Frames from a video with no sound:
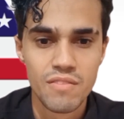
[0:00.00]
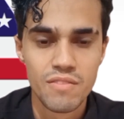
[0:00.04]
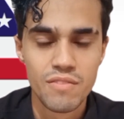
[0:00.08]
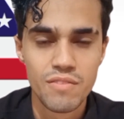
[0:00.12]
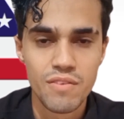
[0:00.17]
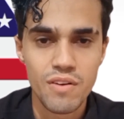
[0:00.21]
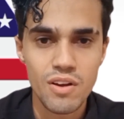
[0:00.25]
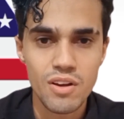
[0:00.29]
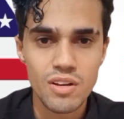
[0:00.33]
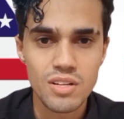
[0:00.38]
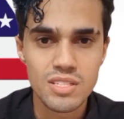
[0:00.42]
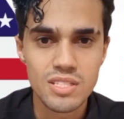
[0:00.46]

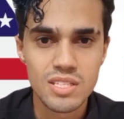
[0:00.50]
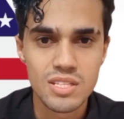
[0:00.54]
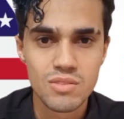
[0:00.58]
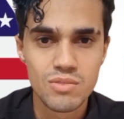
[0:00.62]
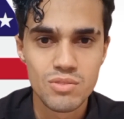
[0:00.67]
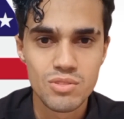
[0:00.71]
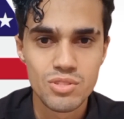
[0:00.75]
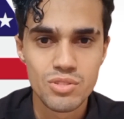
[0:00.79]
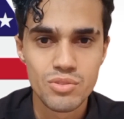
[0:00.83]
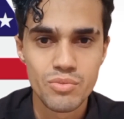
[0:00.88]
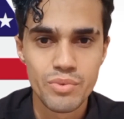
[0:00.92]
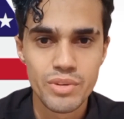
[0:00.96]
Fox
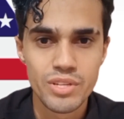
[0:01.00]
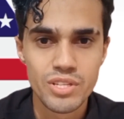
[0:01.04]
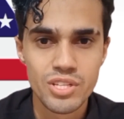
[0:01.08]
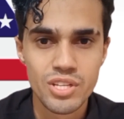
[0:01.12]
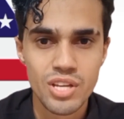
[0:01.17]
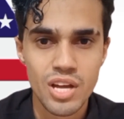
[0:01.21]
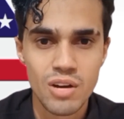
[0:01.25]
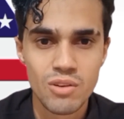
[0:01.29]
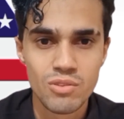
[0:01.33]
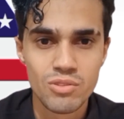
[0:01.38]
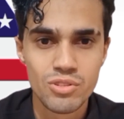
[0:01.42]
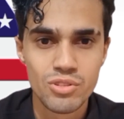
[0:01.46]
News reached
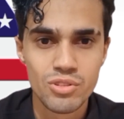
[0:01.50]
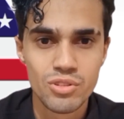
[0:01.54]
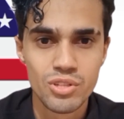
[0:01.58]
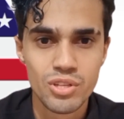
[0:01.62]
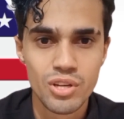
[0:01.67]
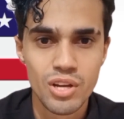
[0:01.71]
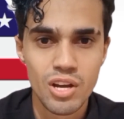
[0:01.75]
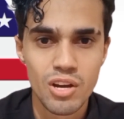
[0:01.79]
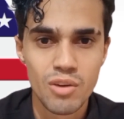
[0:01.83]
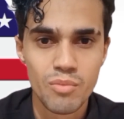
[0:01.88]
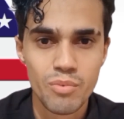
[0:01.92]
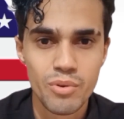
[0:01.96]
out to the
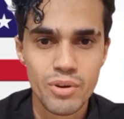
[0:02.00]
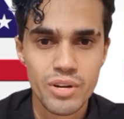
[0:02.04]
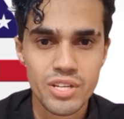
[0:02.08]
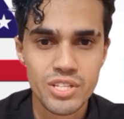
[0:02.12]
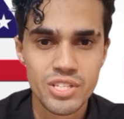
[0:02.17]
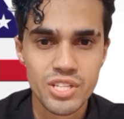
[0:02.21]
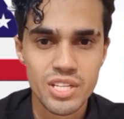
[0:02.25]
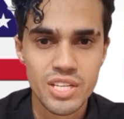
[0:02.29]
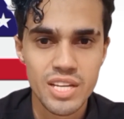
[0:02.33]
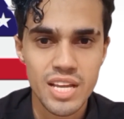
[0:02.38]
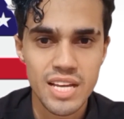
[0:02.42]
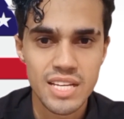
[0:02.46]

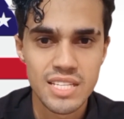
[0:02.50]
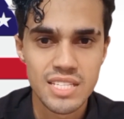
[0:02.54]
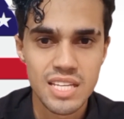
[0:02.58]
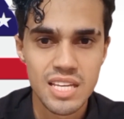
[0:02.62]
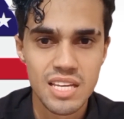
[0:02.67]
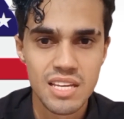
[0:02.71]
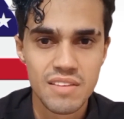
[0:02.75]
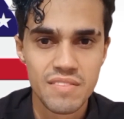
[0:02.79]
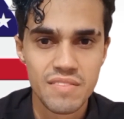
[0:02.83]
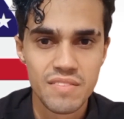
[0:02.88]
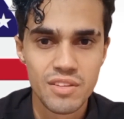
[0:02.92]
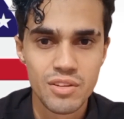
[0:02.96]
corporation asking
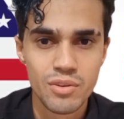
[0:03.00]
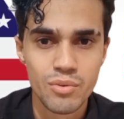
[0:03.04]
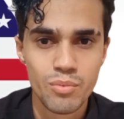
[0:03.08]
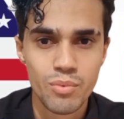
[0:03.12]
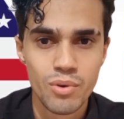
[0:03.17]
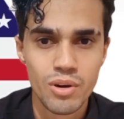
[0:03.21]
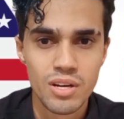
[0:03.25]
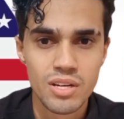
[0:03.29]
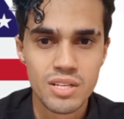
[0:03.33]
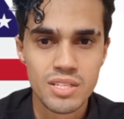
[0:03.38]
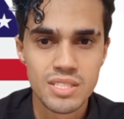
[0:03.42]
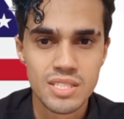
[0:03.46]
if there
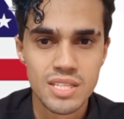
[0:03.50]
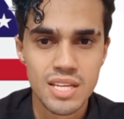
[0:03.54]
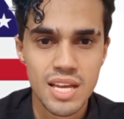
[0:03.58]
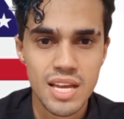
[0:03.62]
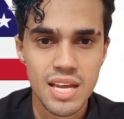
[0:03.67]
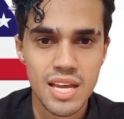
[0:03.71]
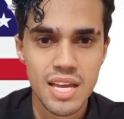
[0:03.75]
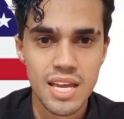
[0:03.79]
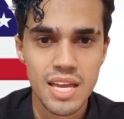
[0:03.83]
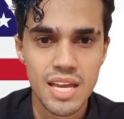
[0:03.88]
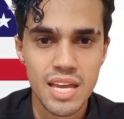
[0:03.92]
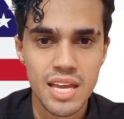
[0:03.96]
was
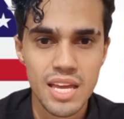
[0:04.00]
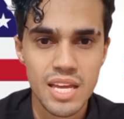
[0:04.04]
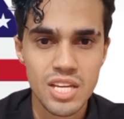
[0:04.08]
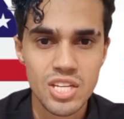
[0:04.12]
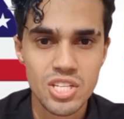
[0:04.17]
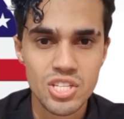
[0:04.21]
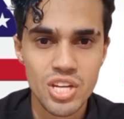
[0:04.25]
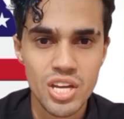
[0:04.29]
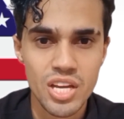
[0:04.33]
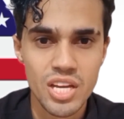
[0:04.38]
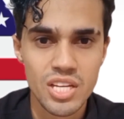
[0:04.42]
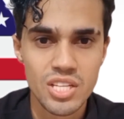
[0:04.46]
a
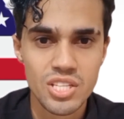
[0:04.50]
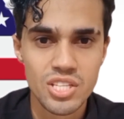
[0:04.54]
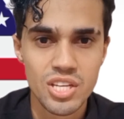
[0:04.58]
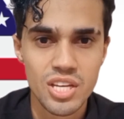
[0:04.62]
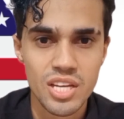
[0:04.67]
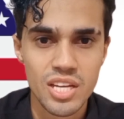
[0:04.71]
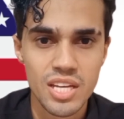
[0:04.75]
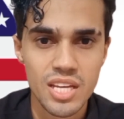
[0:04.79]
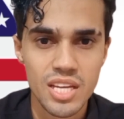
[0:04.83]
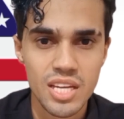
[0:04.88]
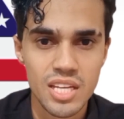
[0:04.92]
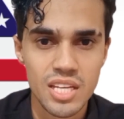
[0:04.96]
change
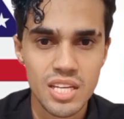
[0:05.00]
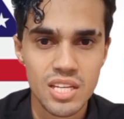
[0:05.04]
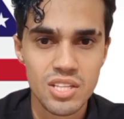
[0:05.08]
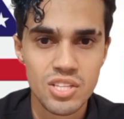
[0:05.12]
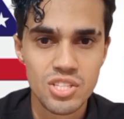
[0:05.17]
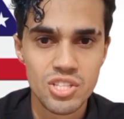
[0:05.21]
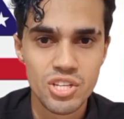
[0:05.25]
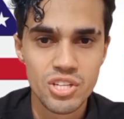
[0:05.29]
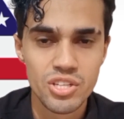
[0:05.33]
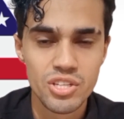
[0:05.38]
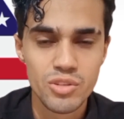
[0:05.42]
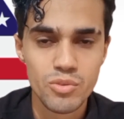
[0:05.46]
in
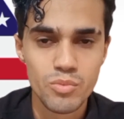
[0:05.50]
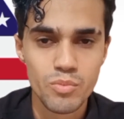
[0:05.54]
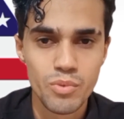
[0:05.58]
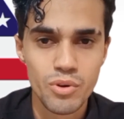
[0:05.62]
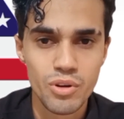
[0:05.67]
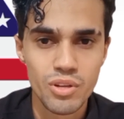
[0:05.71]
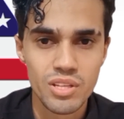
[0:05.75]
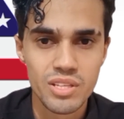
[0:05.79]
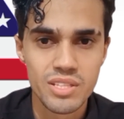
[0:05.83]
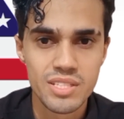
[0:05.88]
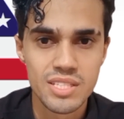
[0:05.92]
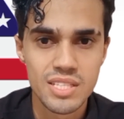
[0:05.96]
internal
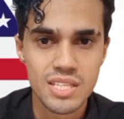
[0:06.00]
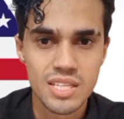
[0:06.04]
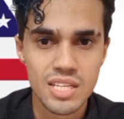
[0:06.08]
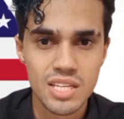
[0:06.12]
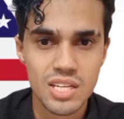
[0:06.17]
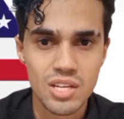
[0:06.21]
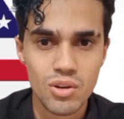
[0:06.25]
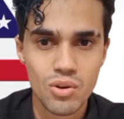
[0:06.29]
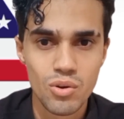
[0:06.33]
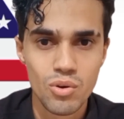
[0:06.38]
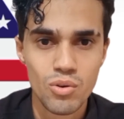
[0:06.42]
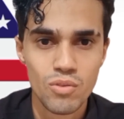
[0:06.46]
policy
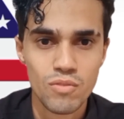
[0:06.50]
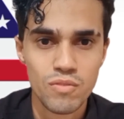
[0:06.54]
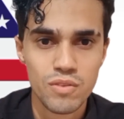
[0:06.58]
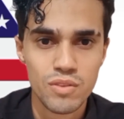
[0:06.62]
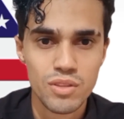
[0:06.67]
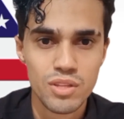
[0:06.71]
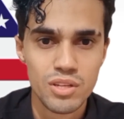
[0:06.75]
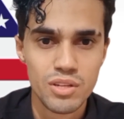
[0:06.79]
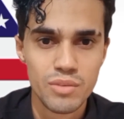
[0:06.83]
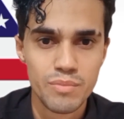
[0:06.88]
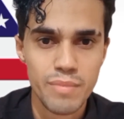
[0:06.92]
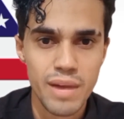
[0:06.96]
over
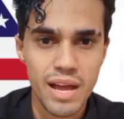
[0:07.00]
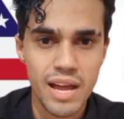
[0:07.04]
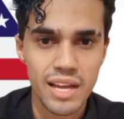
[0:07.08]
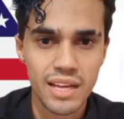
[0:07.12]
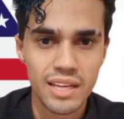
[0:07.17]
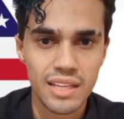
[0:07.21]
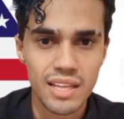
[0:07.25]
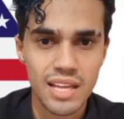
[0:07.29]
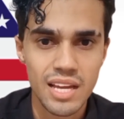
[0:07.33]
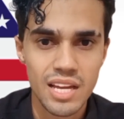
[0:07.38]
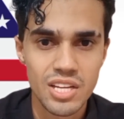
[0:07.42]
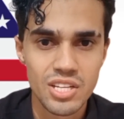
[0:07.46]
their
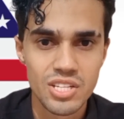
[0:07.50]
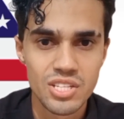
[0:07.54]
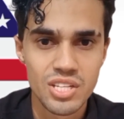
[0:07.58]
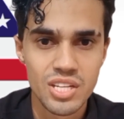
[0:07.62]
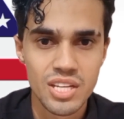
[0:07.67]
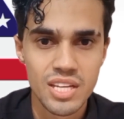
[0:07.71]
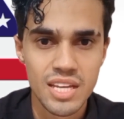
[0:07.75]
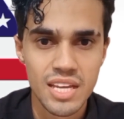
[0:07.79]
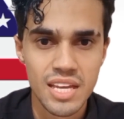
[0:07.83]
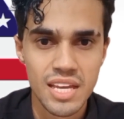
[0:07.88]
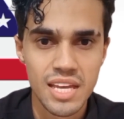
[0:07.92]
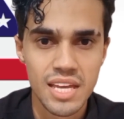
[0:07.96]
backlash
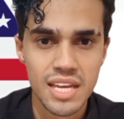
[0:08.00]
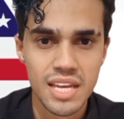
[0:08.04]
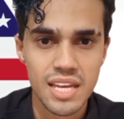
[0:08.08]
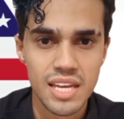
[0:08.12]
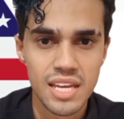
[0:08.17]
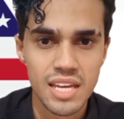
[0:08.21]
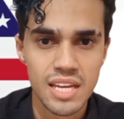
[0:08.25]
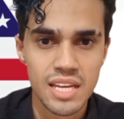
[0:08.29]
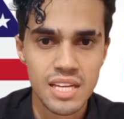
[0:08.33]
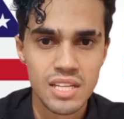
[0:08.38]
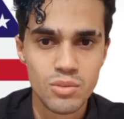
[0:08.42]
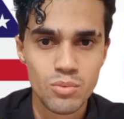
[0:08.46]

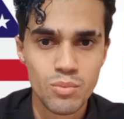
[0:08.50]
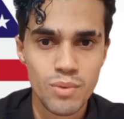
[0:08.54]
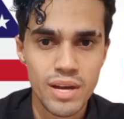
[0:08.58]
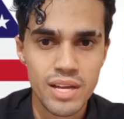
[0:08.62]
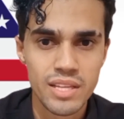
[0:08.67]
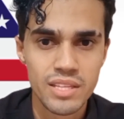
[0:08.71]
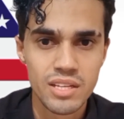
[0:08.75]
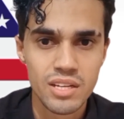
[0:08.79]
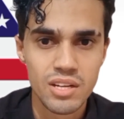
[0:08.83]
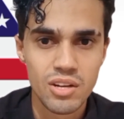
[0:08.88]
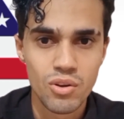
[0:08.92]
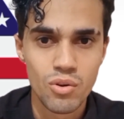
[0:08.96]
and
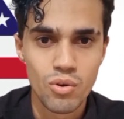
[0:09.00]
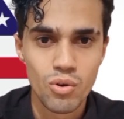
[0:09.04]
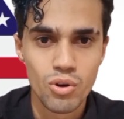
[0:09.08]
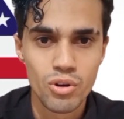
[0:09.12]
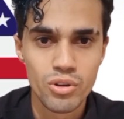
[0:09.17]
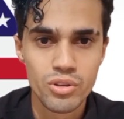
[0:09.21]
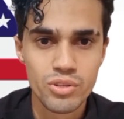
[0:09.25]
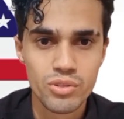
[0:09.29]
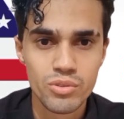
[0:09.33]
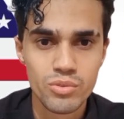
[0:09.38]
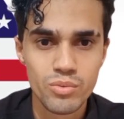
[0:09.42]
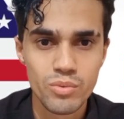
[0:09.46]
whether
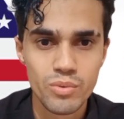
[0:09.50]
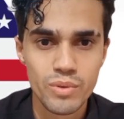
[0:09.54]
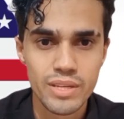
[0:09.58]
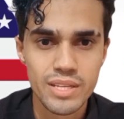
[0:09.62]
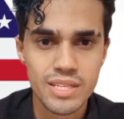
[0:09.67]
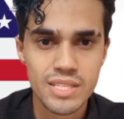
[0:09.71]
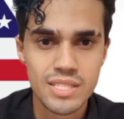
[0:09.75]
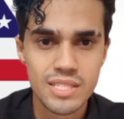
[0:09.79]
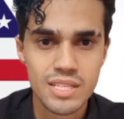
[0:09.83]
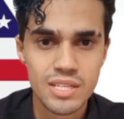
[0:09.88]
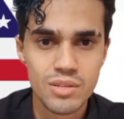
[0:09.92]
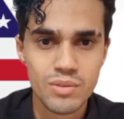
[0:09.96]
Cornell
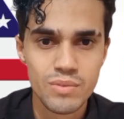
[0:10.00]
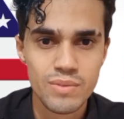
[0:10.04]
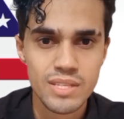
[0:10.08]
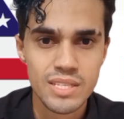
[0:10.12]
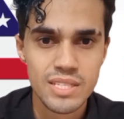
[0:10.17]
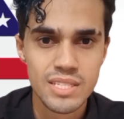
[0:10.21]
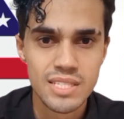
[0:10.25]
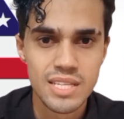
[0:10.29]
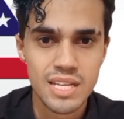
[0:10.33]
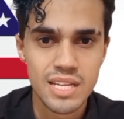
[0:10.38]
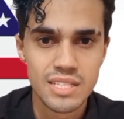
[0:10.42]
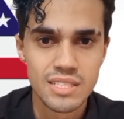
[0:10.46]
still
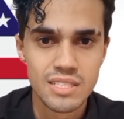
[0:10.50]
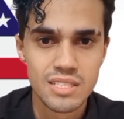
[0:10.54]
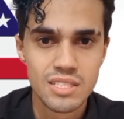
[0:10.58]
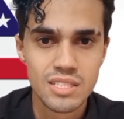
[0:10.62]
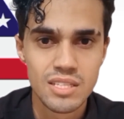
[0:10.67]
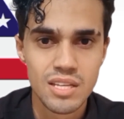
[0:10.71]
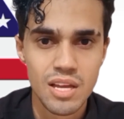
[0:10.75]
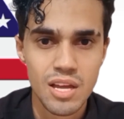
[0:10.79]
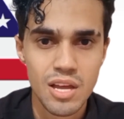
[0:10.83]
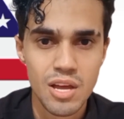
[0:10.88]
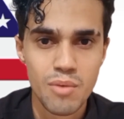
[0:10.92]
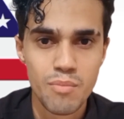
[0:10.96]
stands
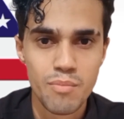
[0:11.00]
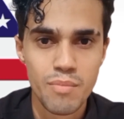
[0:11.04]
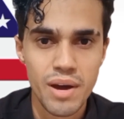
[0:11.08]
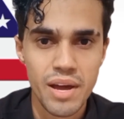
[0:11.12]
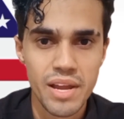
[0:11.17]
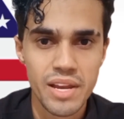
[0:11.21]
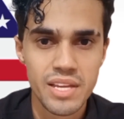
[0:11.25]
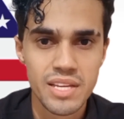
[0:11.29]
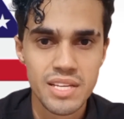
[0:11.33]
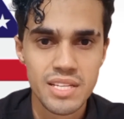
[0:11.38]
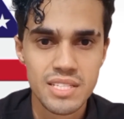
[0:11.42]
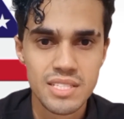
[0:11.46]
by
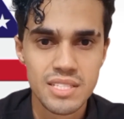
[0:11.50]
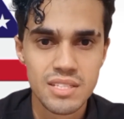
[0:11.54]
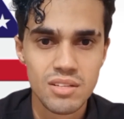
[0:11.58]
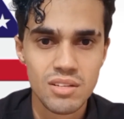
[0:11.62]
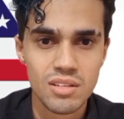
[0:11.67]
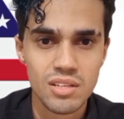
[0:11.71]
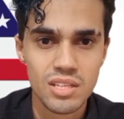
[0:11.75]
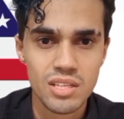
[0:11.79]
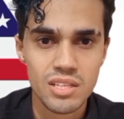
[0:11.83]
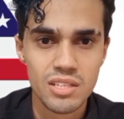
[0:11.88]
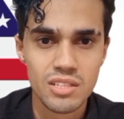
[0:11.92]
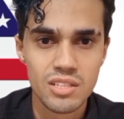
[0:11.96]
his
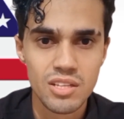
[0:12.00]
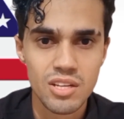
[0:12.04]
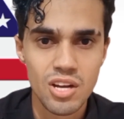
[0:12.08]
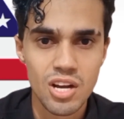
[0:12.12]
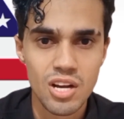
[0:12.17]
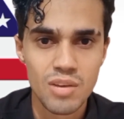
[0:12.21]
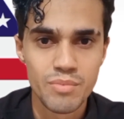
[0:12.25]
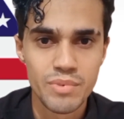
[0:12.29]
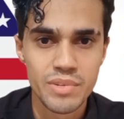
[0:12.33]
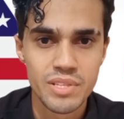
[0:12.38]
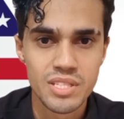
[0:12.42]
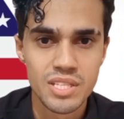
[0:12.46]
earlier
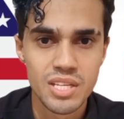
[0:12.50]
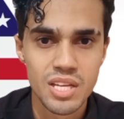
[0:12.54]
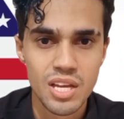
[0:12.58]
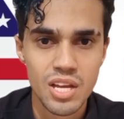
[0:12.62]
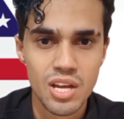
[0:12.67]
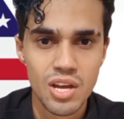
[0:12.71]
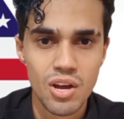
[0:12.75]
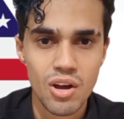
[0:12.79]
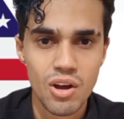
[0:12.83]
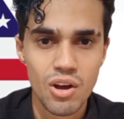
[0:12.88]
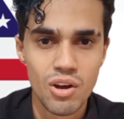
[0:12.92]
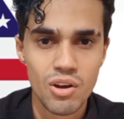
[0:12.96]
comments
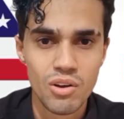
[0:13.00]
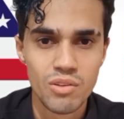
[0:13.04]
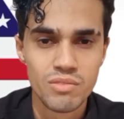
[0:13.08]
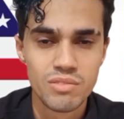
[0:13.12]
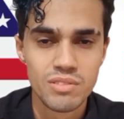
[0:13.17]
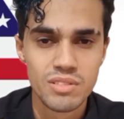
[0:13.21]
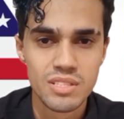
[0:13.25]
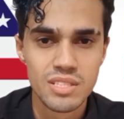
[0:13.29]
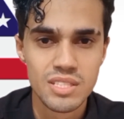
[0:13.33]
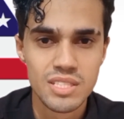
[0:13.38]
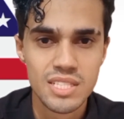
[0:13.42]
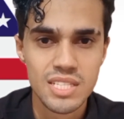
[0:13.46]
on
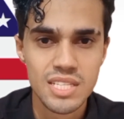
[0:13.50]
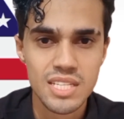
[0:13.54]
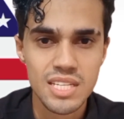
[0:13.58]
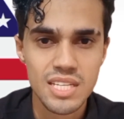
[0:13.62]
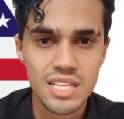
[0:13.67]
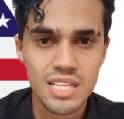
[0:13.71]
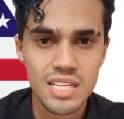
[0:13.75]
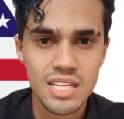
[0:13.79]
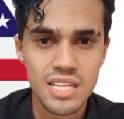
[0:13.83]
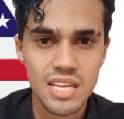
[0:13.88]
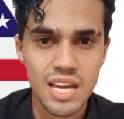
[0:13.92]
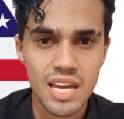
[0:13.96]

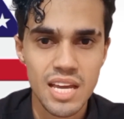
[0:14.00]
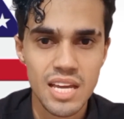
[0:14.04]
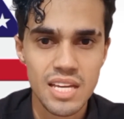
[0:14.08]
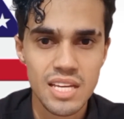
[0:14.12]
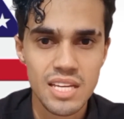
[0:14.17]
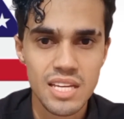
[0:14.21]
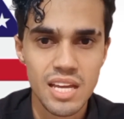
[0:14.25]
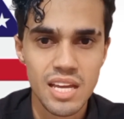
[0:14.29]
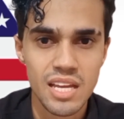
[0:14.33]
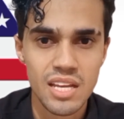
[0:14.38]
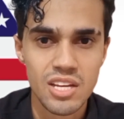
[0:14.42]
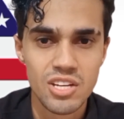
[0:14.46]

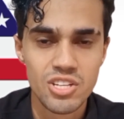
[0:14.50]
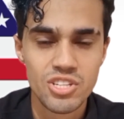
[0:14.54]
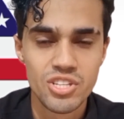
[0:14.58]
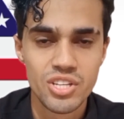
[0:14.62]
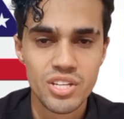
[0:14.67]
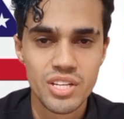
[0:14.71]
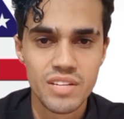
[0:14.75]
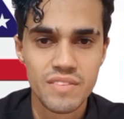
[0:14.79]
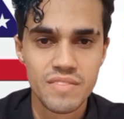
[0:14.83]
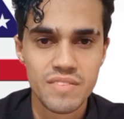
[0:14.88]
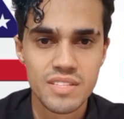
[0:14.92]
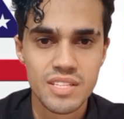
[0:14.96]
DEA
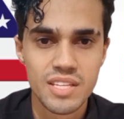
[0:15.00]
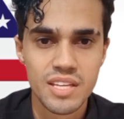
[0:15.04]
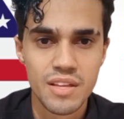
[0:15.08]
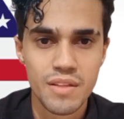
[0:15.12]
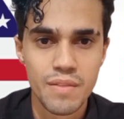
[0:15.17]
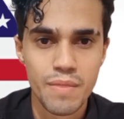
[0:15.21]
initiatives.